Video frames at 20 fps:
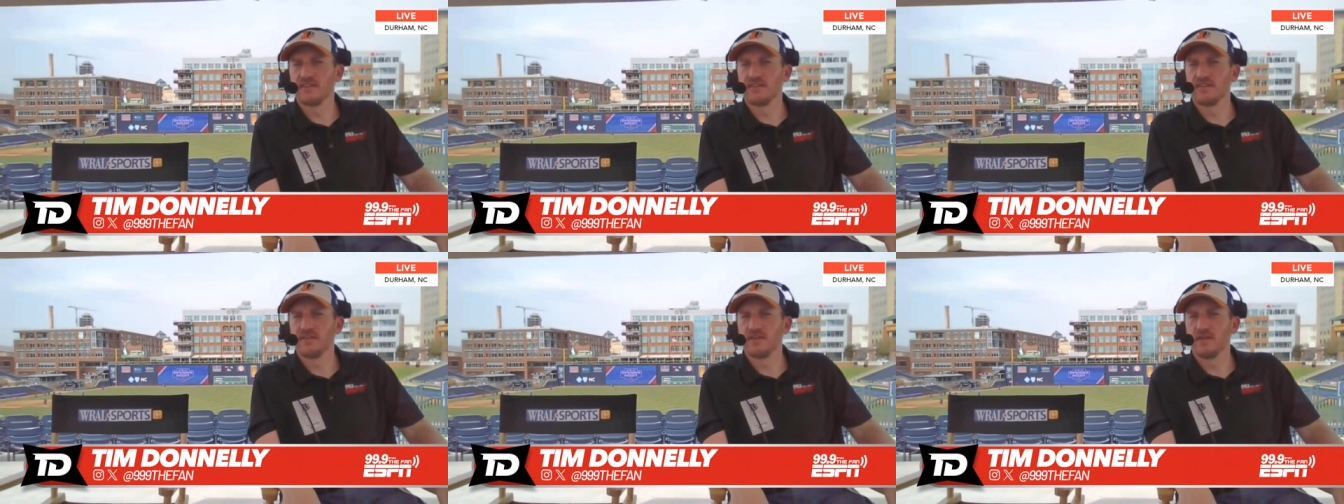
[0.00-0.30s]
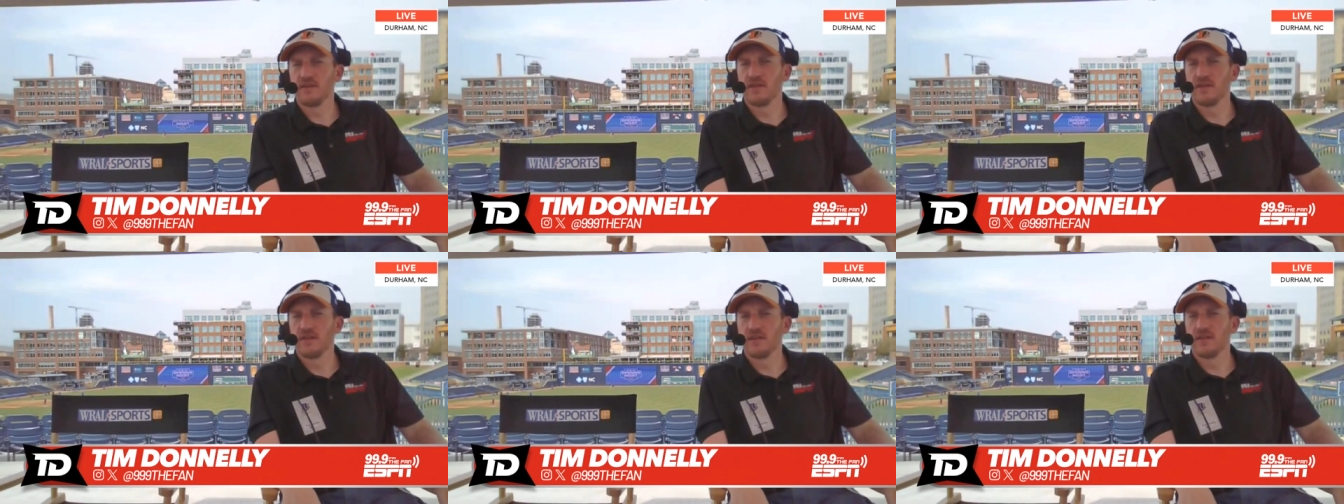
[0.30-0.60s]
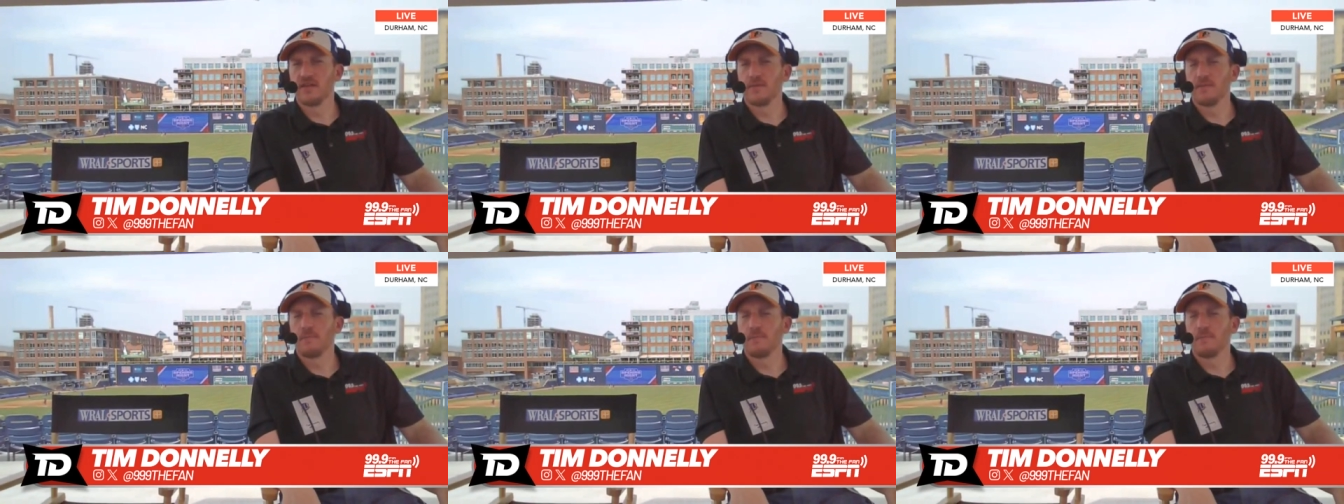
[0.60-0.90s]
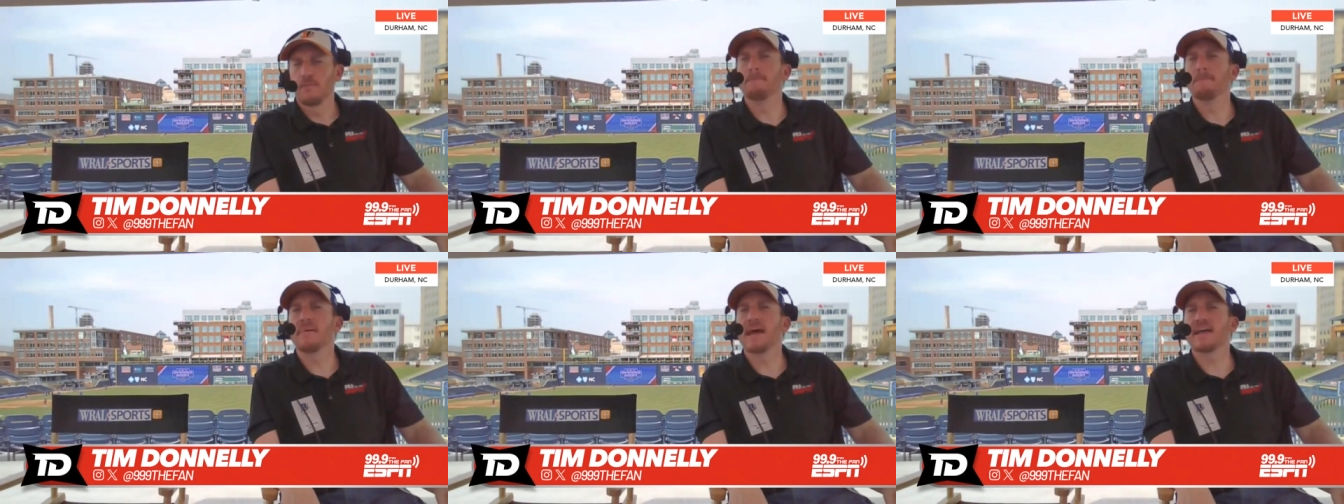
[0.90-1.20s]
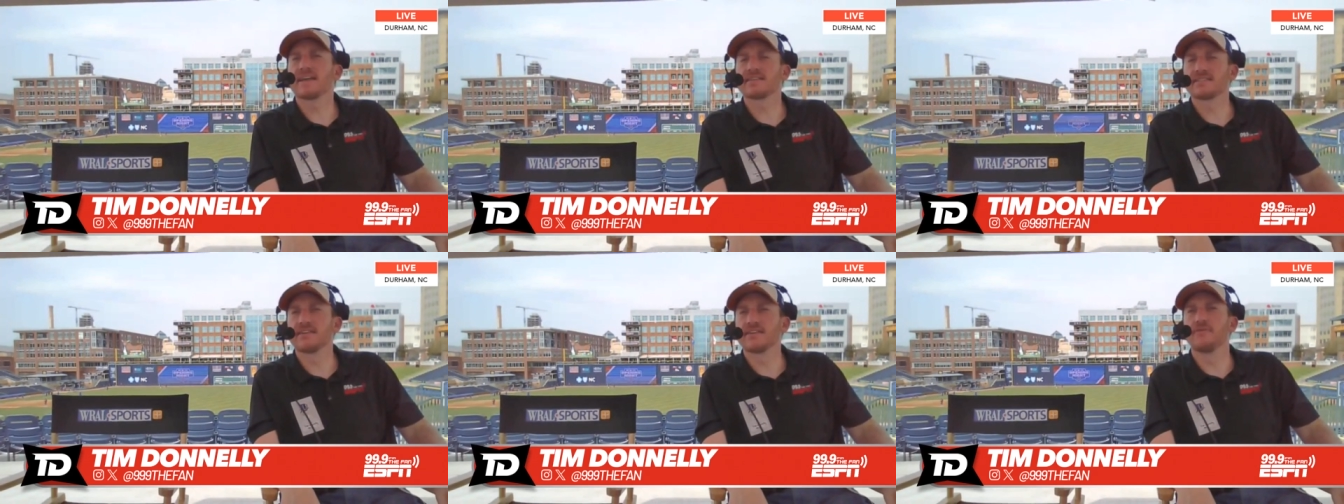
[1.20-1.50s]
Human element.
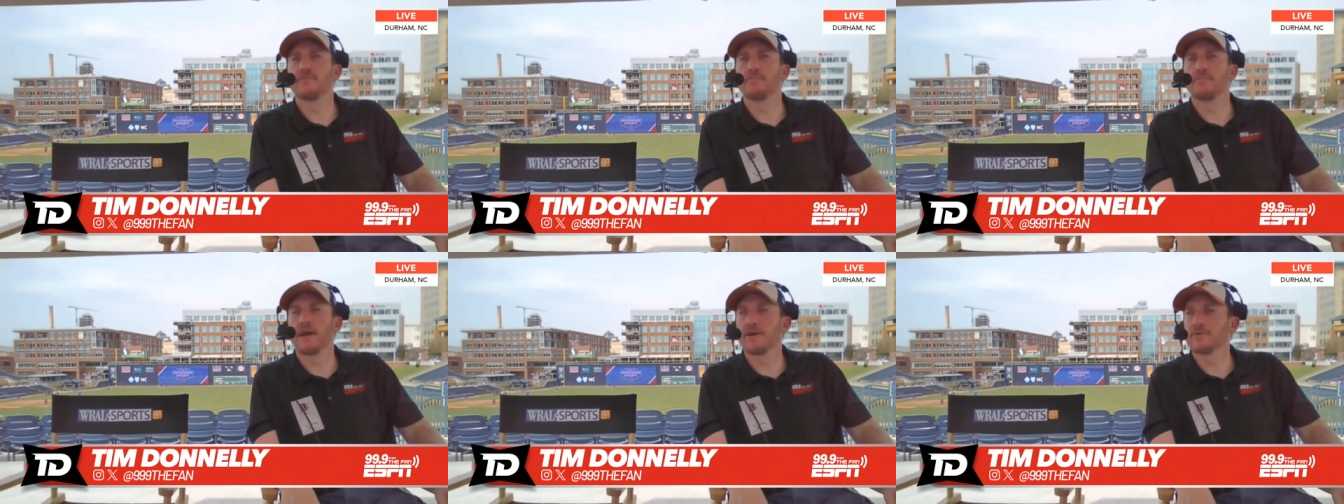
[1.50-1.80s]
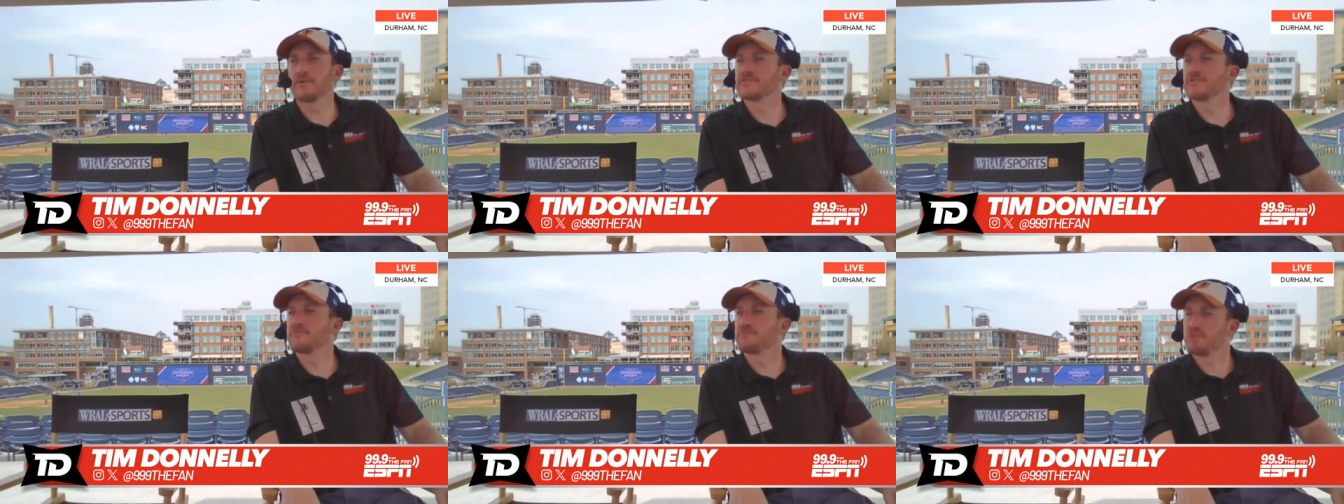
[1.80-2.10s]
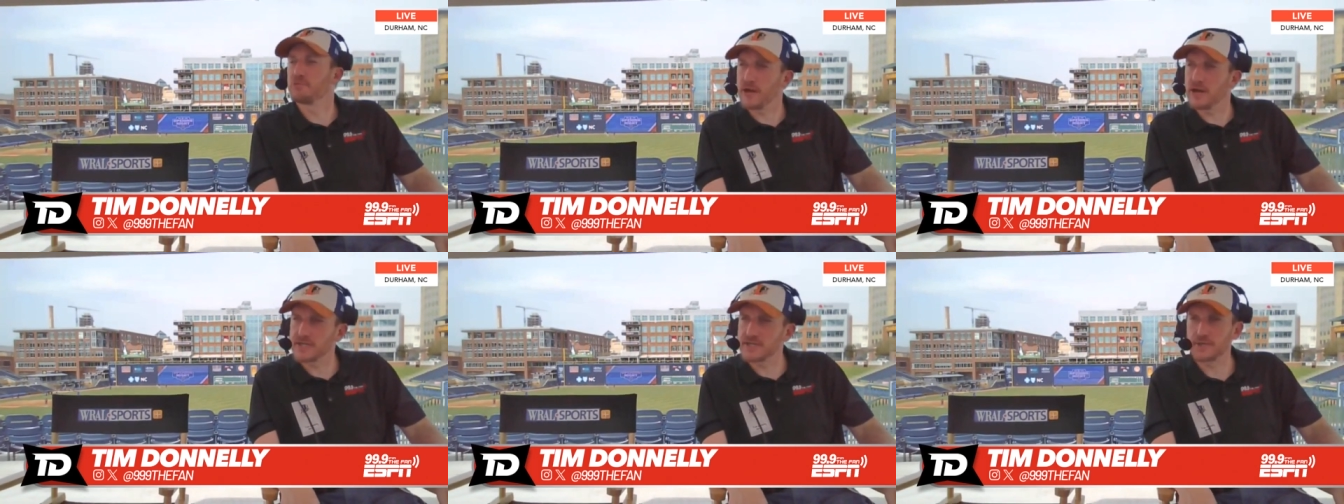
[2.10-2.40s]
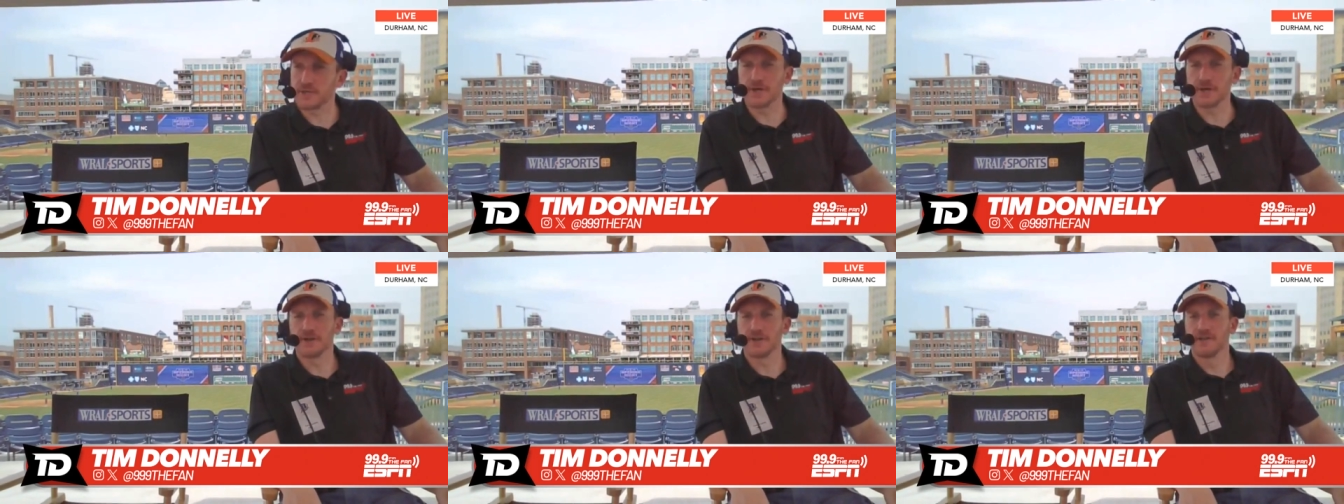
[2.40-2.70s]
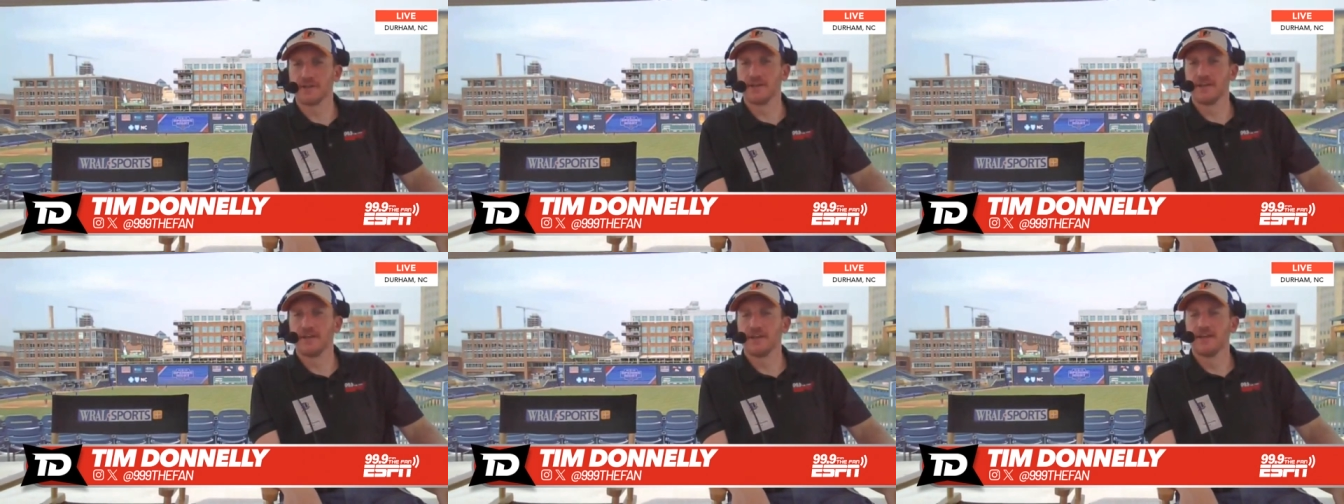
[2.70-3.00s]
Massive amounts of pressure.
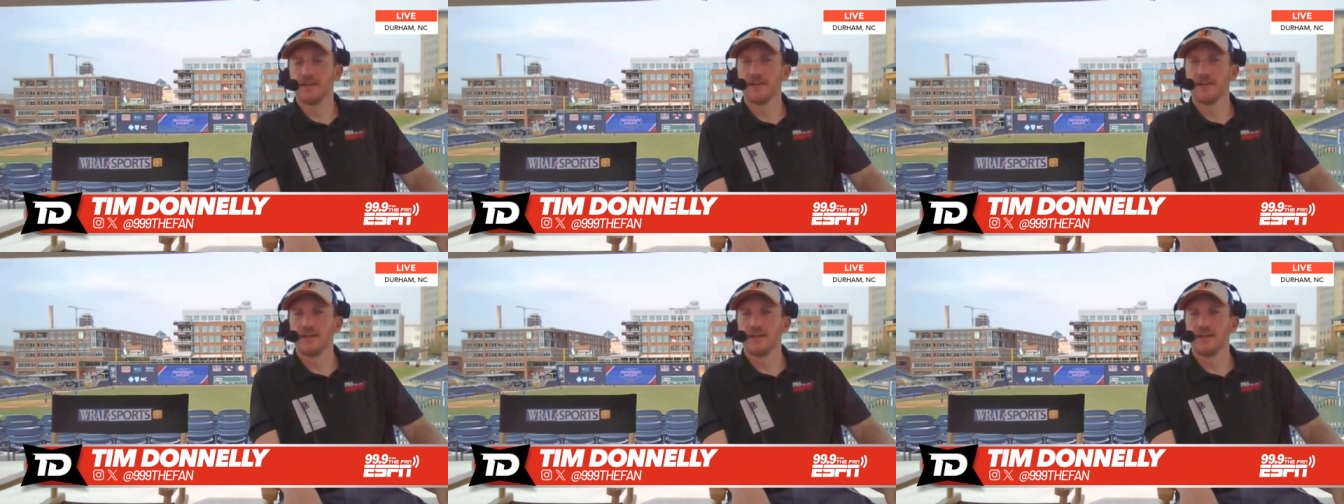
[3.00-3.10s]
Yeah.